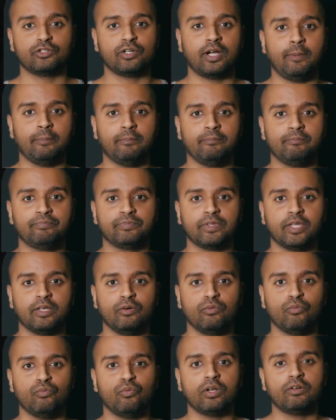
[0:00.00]
trap.
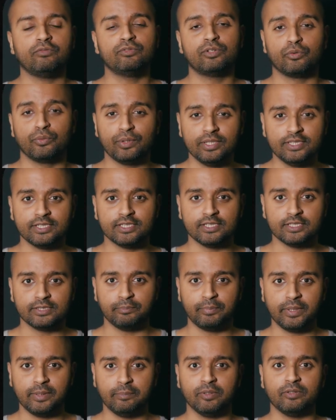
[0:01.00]
One of the reasons
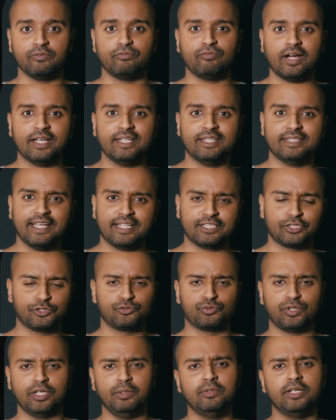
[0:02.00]
people find it
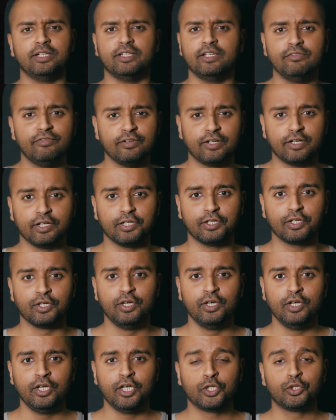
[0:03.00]
extremely difficult
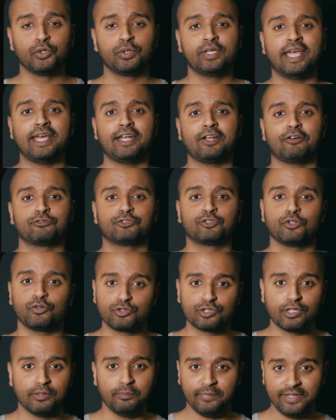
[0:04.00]
to get off
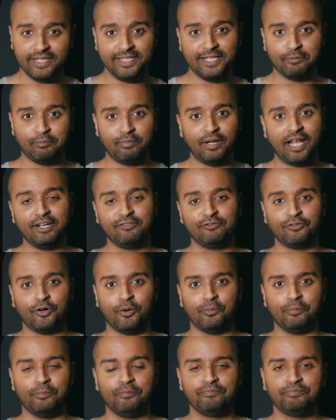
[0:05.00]
social media
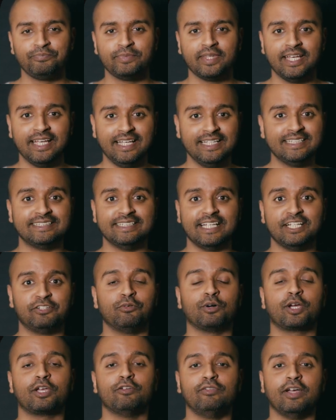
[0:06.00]
platforms is
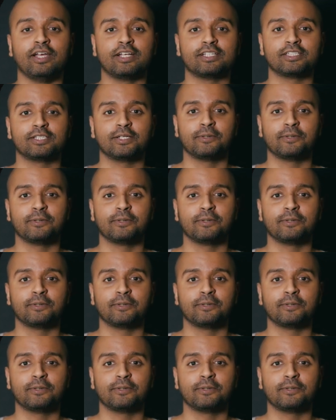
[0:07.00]
network effects.